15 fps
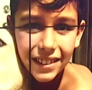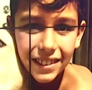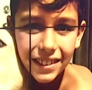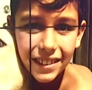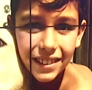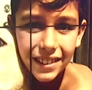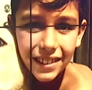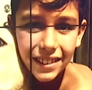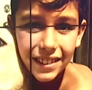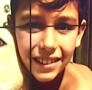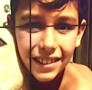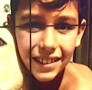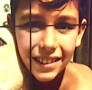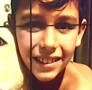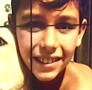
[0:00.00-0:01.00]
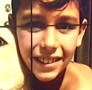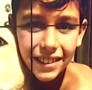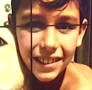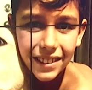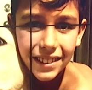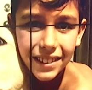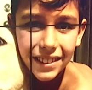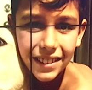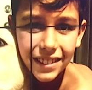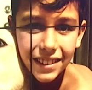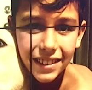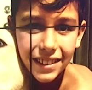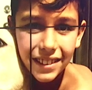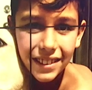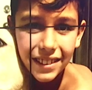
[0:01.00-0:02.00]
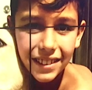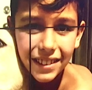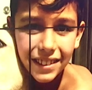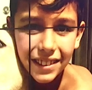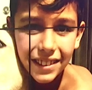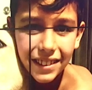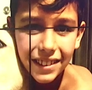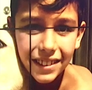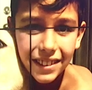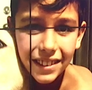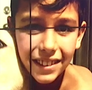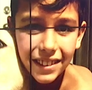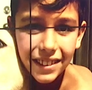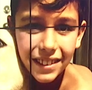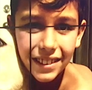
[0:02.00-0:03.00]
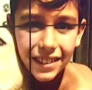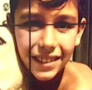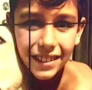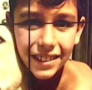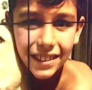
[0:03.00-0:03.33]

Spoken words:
(not speaking)